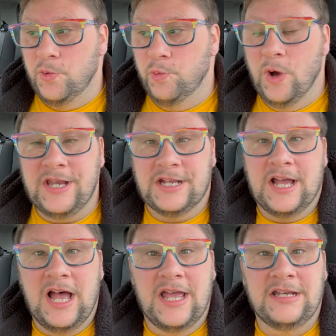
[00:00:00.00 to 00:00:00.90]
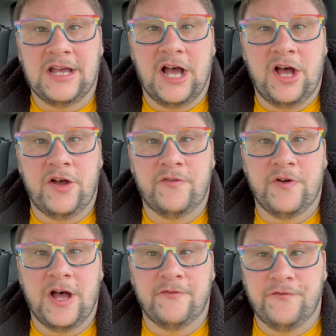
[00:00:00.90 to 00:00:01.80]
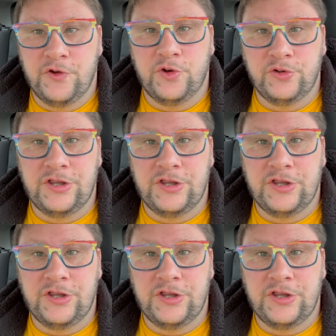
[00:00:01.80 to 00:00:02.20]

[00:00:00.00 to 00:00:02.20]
what kind of food